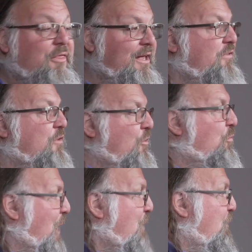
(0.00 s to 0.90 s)
these
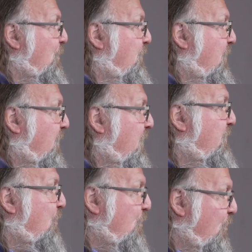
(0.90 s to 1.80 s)
newspapers. These
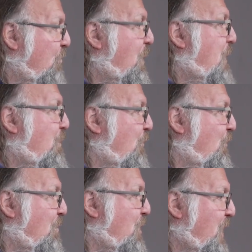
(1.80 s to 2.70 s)
are newspapers
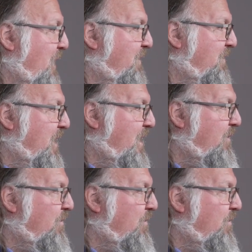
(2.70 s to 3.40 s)
from the United States